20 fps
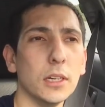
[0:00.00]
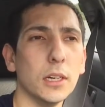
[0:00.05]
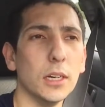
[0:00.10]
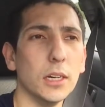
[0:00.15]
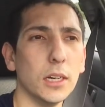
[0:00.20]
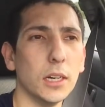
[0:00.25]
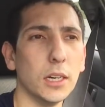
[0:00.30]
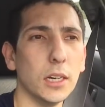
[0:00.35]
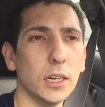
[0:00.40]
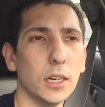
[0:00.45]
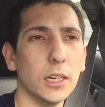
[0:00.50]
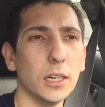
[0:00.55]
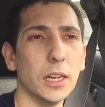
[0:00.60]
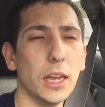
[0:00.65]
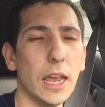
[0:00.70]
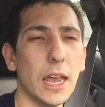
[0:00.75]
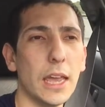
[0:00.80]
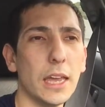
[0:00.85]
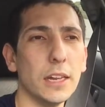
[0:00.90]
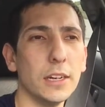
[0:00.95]
Uh,
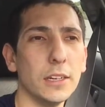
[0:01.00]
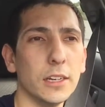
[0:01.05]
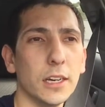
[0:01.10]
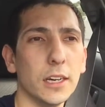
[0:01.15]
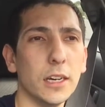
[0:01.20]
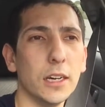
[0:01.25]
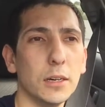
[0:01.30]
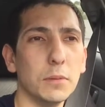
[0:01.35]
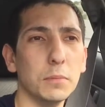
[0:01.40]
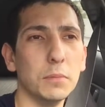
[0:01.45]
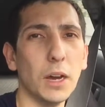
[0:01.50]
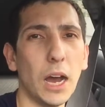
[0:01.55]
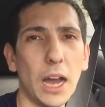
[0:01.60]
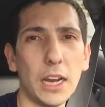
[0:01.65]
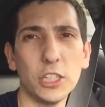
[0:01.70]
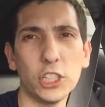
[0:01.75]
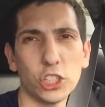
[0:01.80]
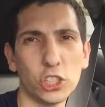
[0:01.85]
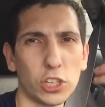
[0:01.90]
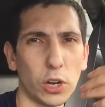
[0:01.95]
and um,
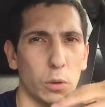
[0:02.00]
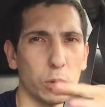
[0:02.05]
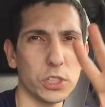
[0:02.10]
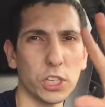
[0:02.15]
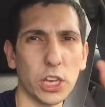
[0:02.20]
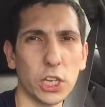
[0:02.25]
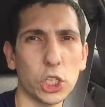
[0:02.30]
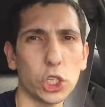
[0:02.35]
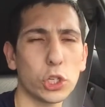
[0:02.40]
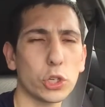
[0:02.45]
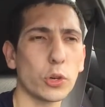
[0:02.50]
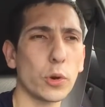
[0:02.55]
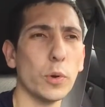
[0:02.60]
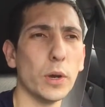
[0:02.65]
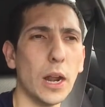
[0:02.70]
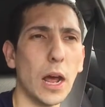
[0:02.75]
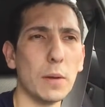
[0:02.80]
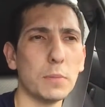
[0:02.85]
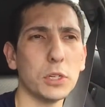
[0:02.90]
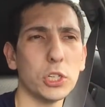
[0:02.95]
I just always like screw
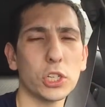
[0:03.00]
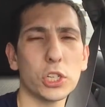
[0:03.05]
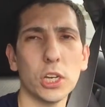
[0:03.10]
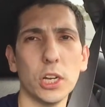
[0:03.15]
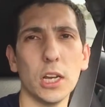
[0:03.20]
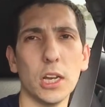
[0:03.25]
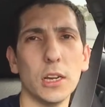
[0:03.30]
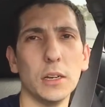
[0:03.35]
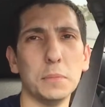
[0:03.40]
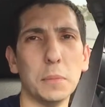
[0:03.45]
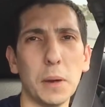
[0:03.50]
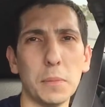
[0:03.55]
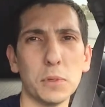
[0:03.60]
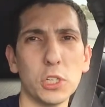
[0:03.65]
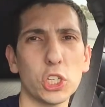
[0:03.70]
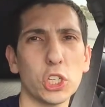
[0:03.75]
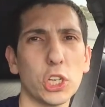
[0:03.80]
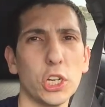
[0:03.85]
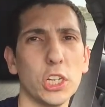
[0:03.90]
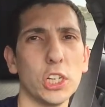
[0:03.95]
it. I'm just gonna I'm
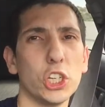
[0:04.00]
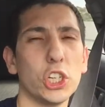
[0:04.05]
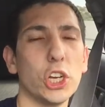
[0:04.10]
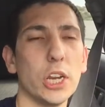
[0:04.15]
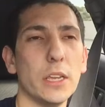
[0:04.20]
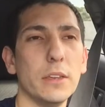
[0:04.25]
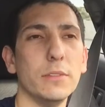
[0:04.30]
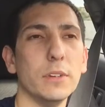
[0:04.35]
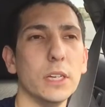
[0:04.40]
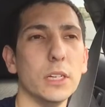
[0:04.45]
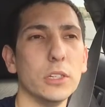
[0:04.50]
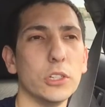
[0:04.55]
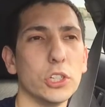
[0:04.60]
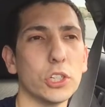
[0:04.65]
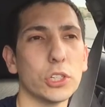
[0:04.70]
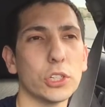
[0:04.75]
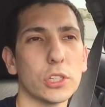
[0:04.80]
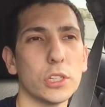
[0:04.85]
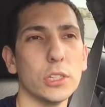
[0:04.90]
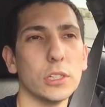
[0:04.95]
just gonna shave it
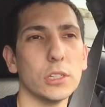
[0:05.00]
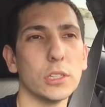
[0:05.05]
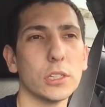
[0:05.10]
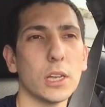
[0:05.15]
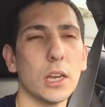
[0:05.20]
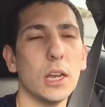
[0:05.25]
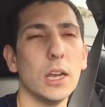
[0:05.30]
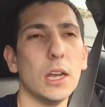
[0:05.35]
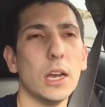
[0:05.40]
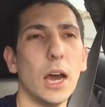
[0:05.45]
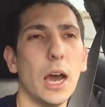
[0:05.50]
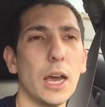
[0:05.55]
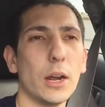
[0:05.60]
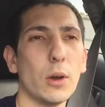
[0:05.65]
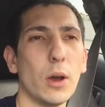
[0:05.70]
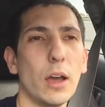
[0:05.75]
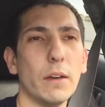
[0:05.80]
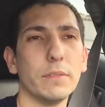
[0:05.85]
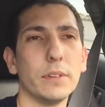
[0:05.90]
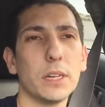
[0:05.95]
just because I
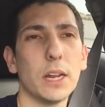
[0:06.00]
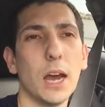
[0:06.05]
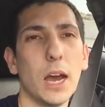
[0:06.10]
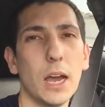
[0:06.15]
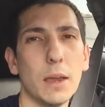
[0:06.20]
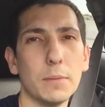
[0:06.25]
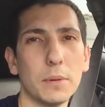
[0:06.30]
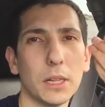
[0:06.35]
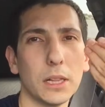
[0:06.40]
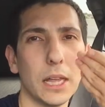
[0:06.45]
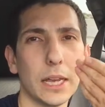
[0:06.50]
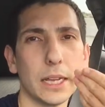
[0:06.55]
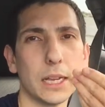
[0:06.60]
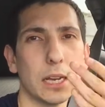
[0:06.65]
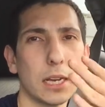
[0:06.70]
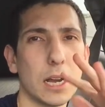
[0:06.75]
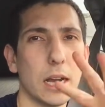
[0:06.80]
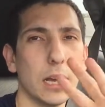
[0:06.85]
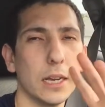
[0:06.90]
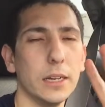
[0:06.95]
don't have time to
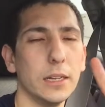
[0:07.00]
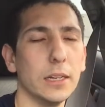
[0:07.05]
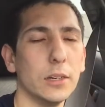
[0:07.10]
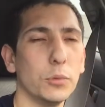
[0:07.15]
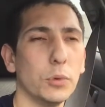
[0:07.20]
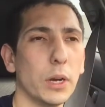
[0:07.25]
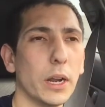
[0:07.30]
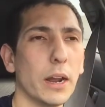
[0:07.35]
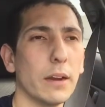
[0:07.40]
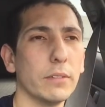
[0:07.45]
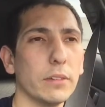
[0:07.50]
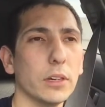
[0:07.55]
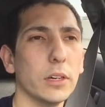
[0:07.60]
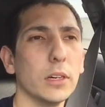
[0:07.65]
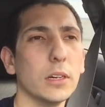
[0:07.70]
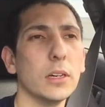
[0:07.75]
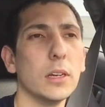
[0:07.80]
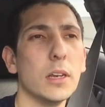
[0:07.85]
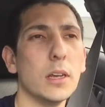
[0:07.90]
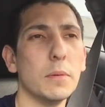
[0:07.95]
like kind of
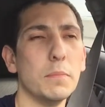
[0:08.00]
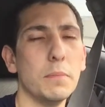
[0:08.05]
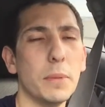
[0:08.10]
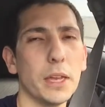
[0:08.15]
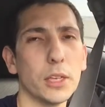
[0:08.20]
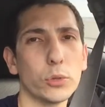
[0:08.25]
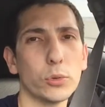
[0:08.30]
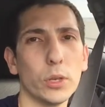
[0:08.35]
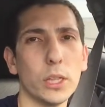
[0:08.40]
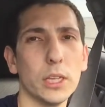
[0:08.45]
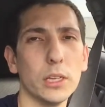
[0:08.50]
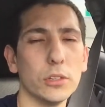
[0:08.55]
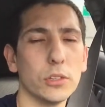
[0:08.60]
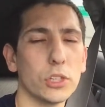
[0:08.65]
whatever mess with it.